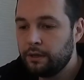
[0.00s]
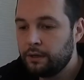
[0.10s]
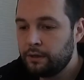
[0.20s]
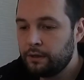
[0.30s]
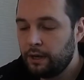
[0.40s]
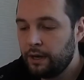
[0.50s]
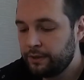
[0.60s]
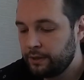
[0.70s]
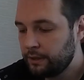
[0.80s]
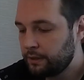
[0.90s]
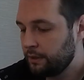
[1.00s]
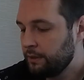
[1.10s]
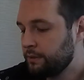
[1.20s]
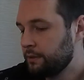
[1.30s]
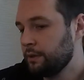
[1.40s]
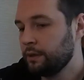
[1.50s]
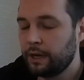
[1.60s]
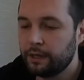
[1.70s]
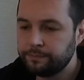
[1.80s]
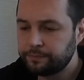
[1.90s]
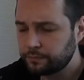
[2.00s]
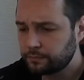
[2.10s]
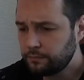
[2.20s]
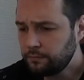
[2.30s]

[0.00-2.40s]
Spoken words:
I think it can